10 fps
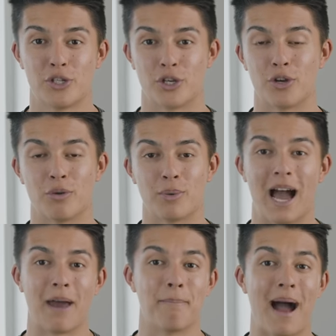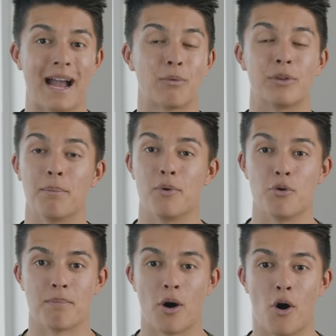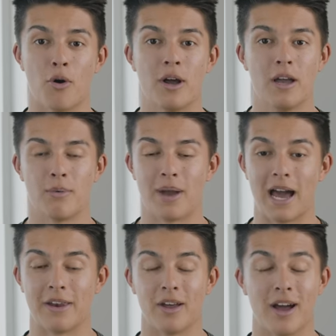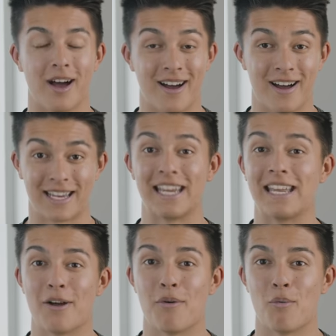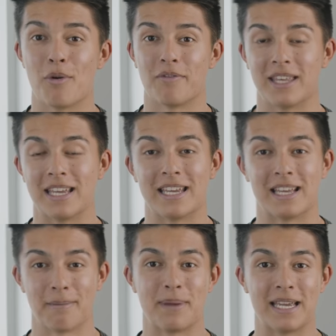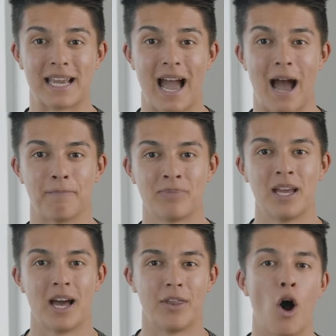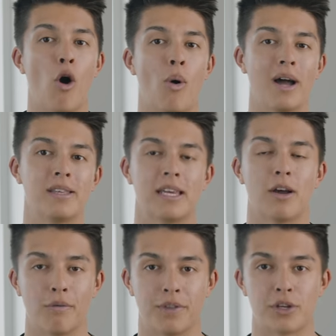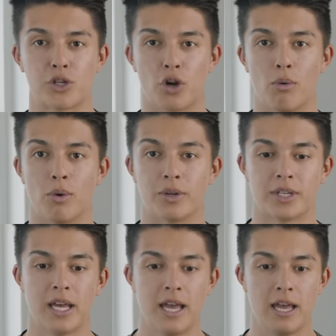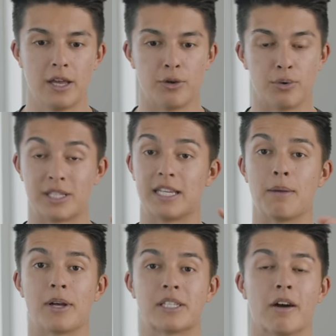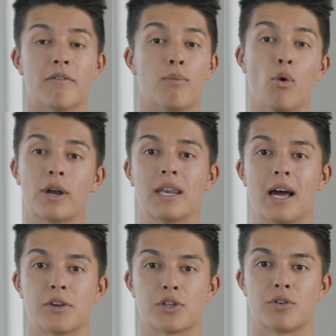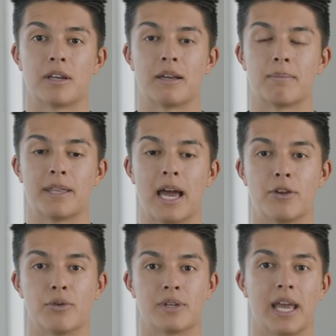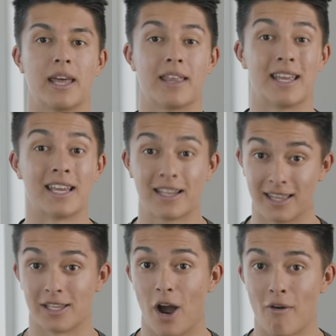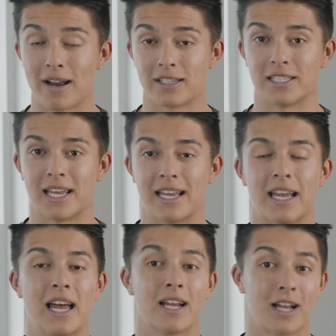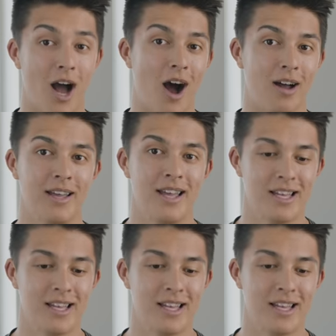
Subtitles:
shoot. We had Bag with the boom pole. We had Keenan with the B cam. And the whole idea of this shot was you would see myself walking down the street, but then you would hear the director say, cut,